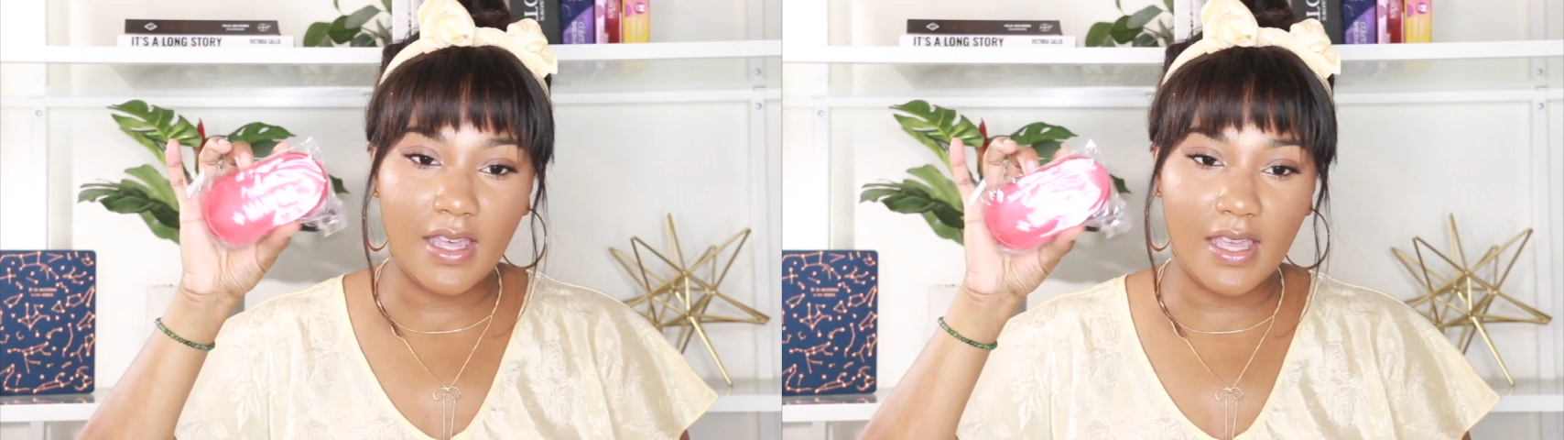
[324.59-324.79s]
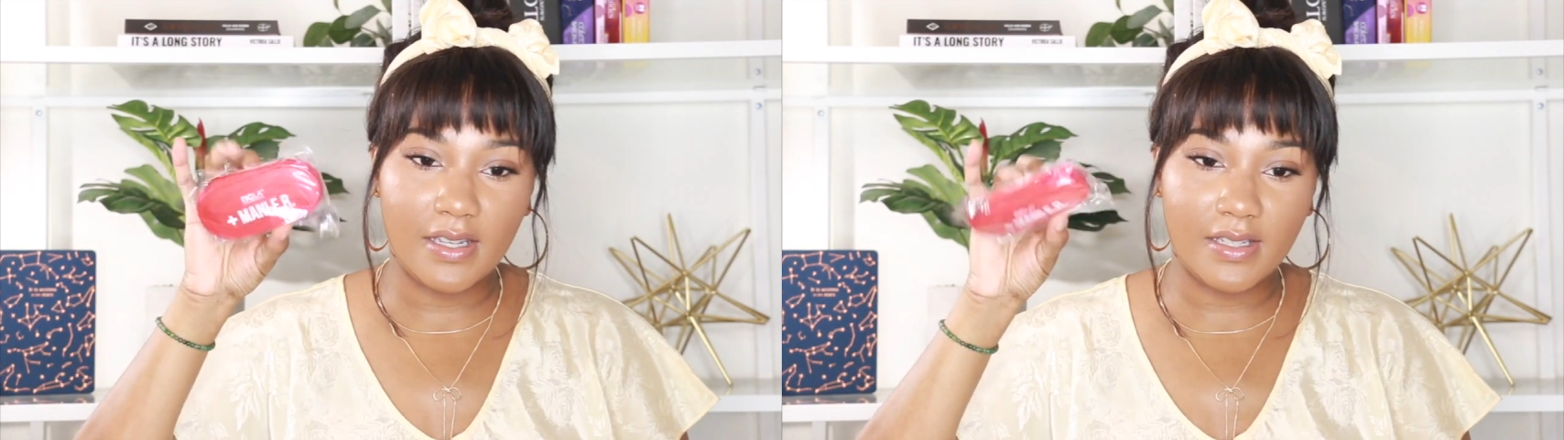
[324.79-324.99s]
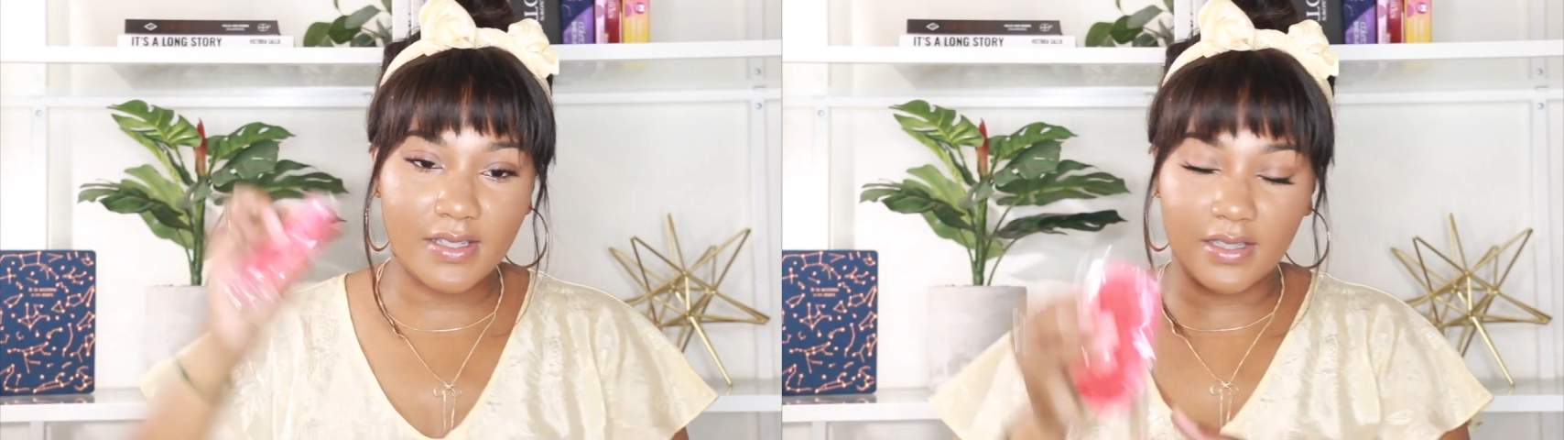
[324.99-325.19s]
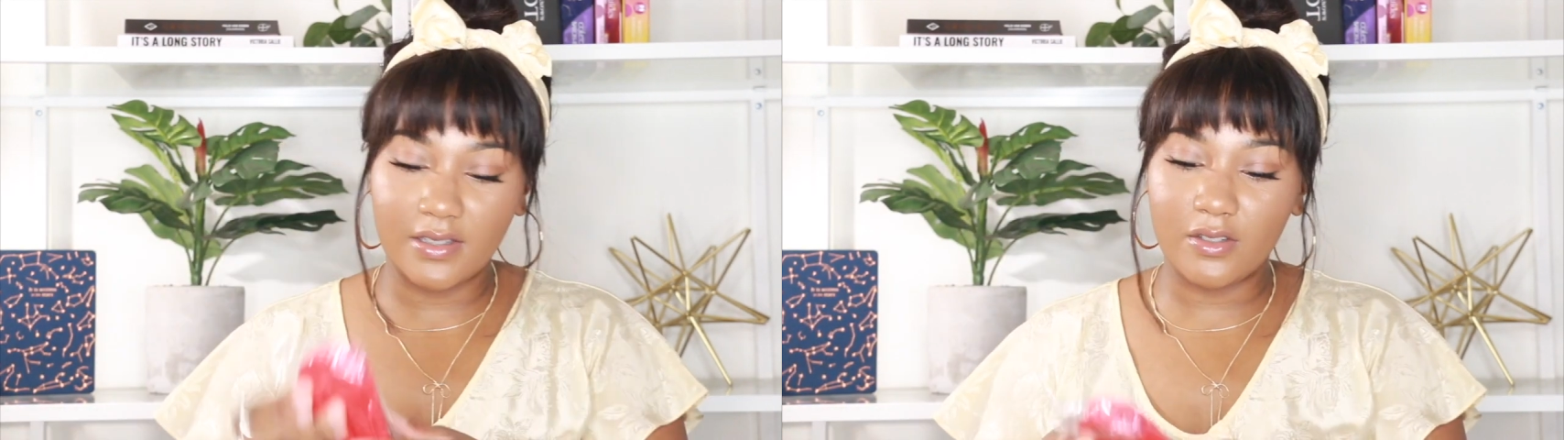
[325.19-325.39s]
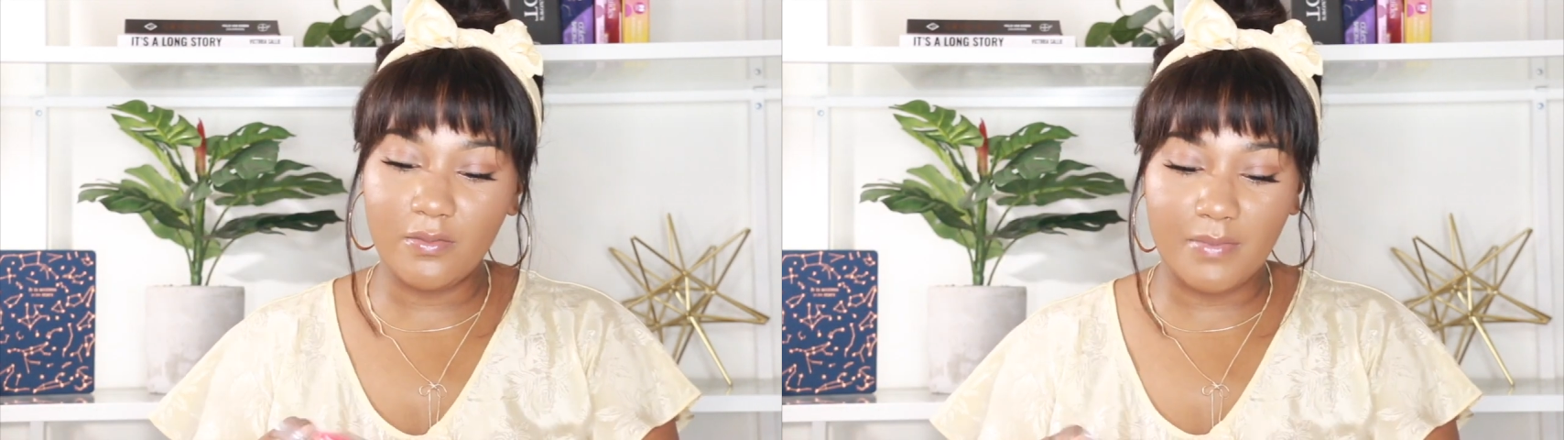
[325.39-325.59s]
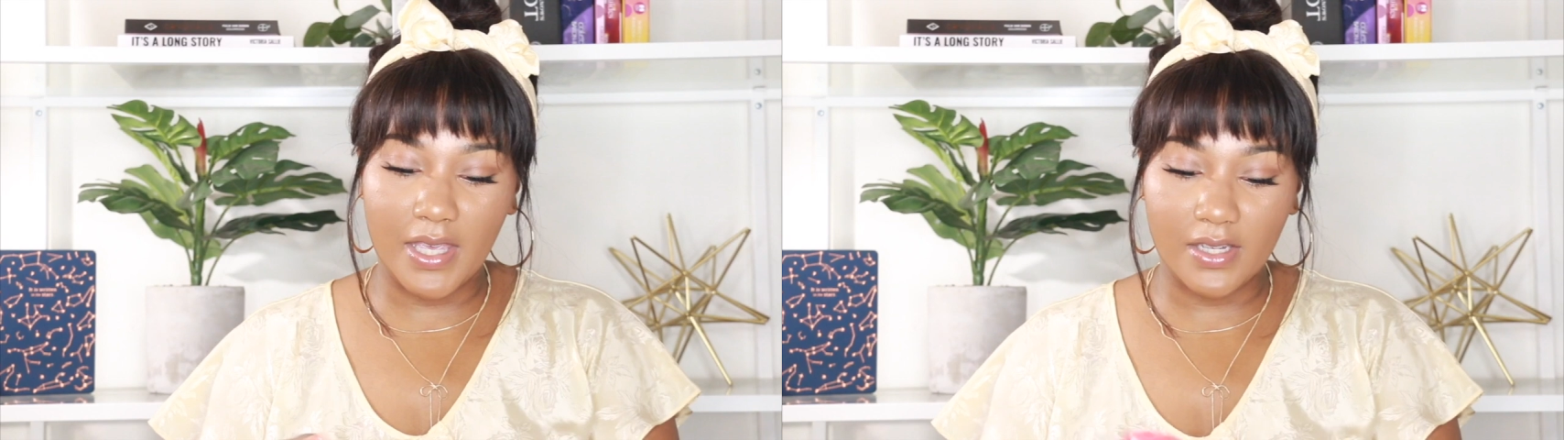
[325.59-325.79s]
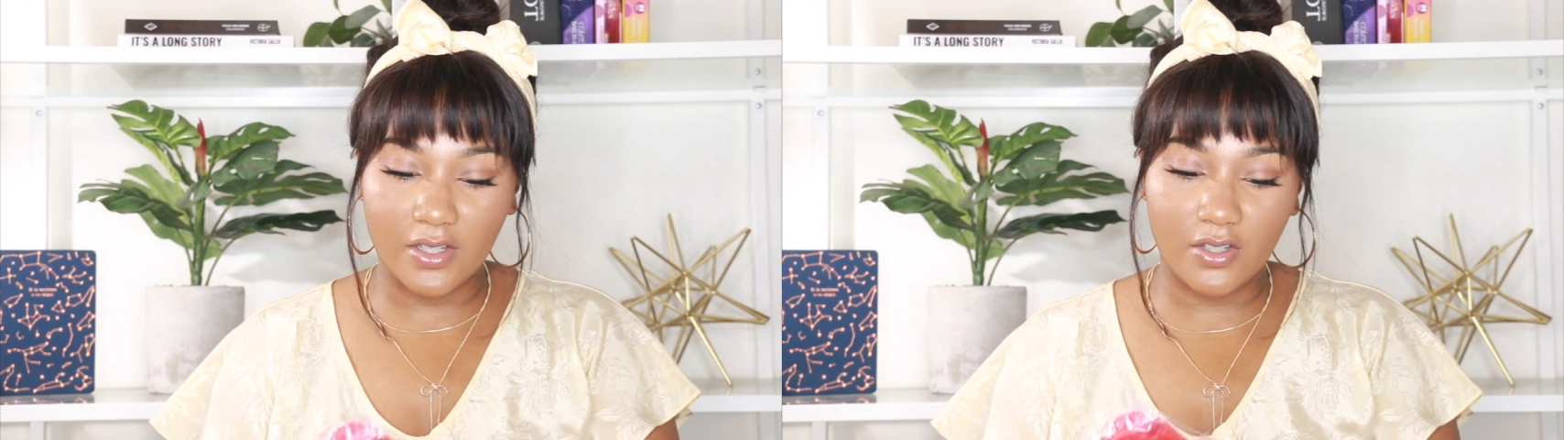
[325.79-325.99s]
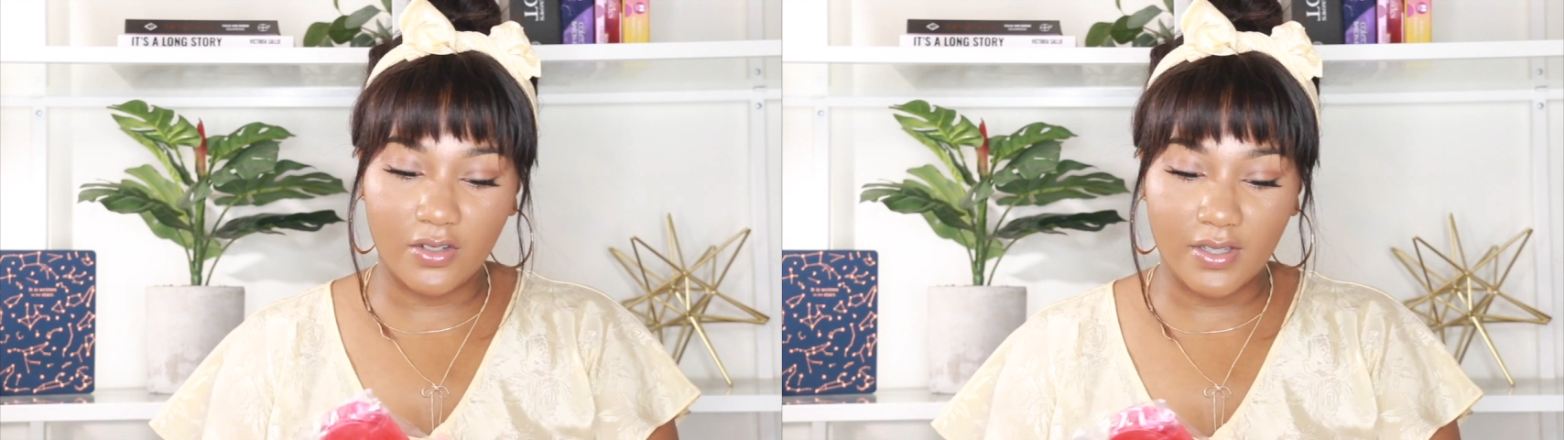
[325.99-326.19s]
And it's a little
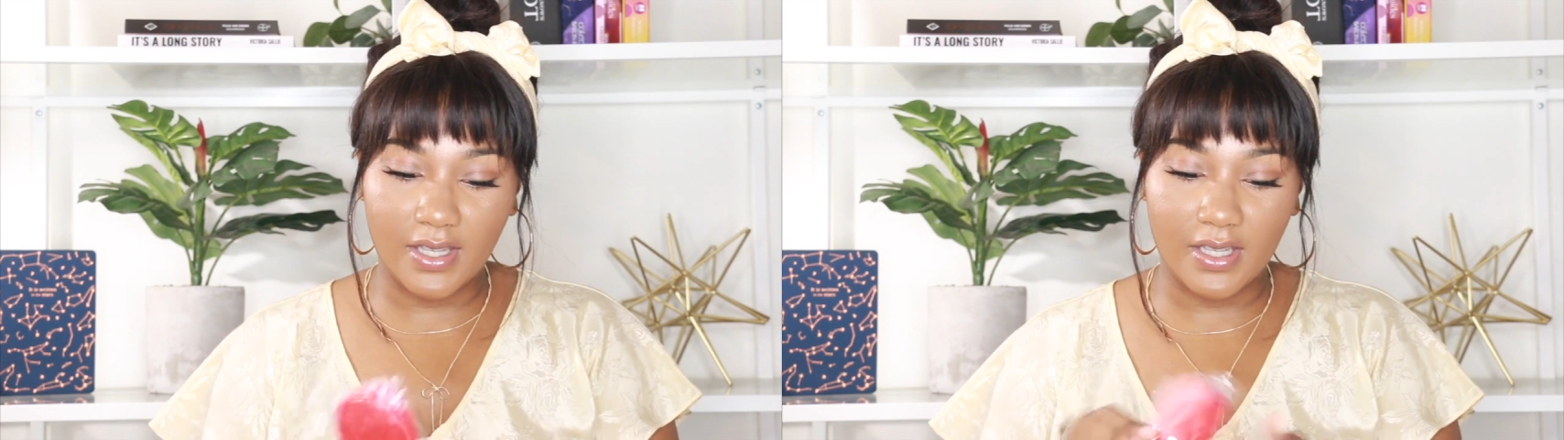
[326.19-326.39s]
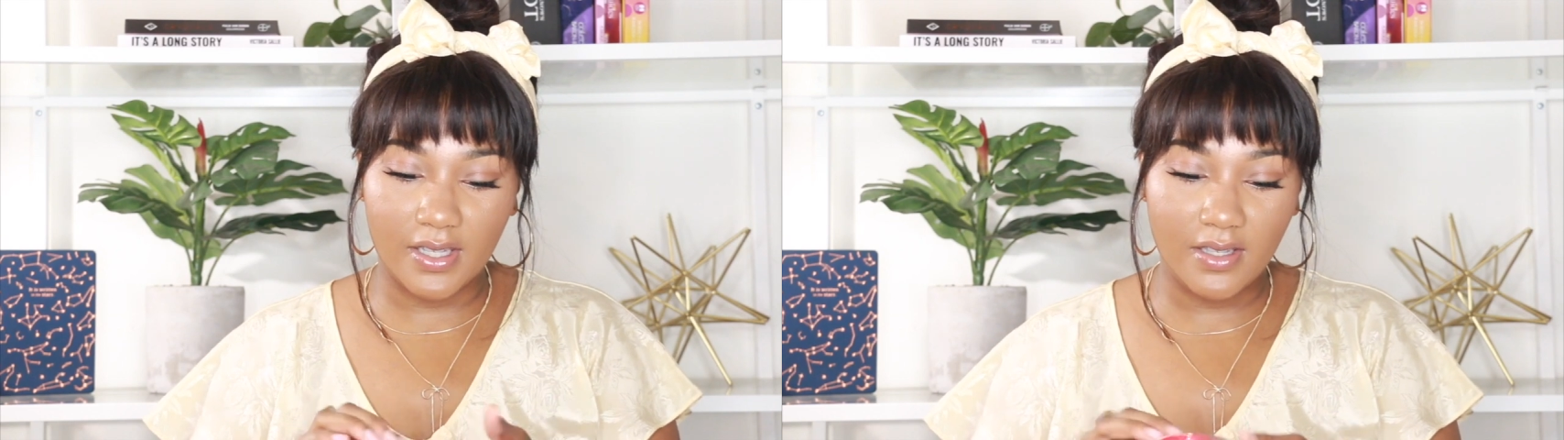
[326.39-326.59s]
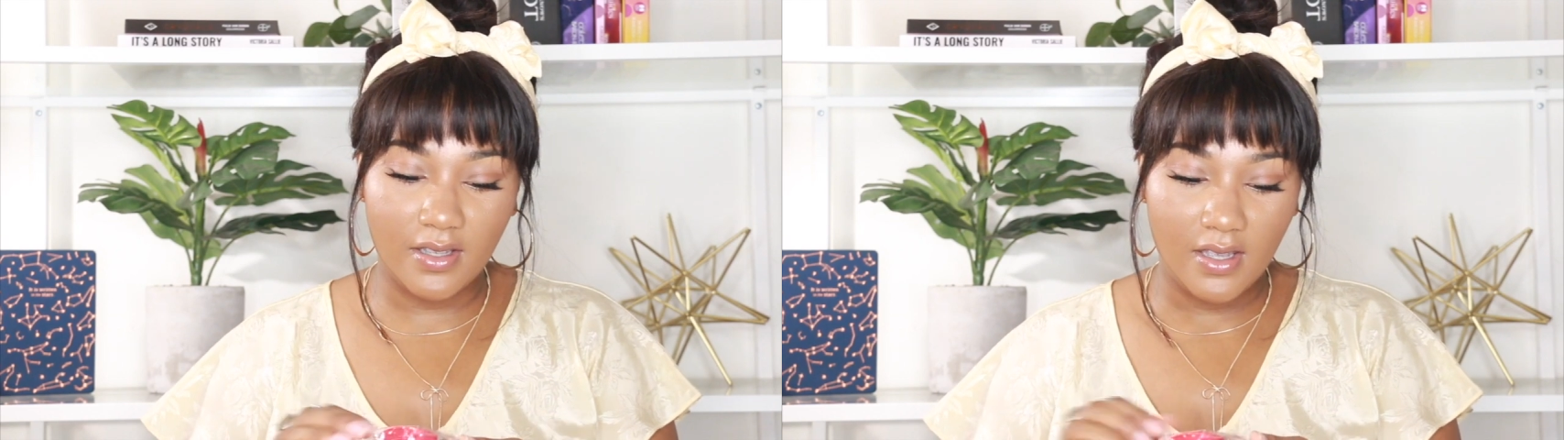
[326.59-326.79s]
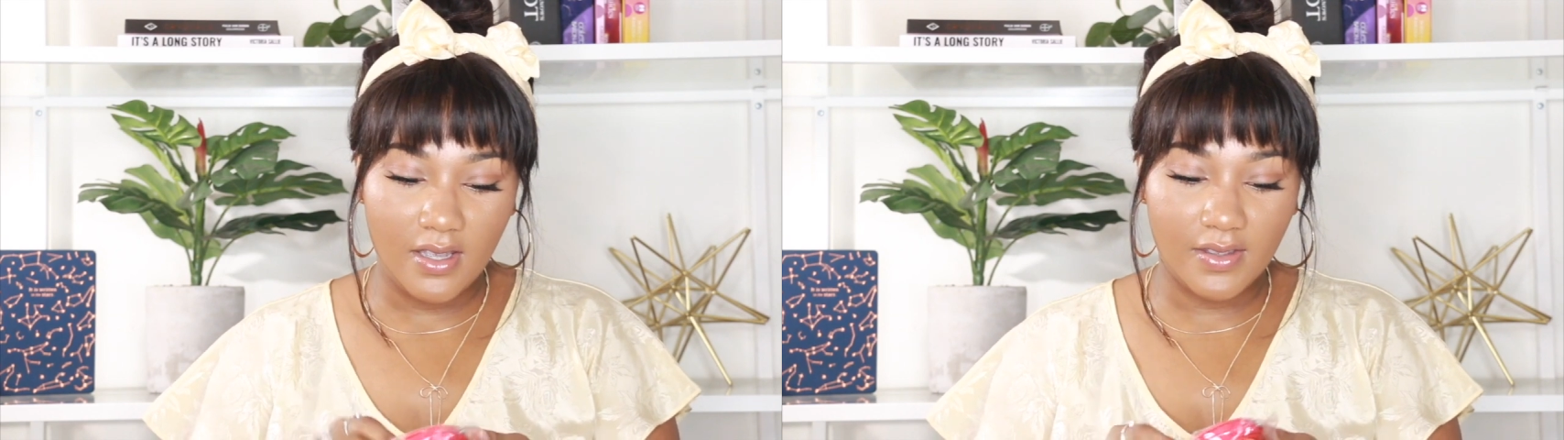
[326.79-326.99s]
manicure kit.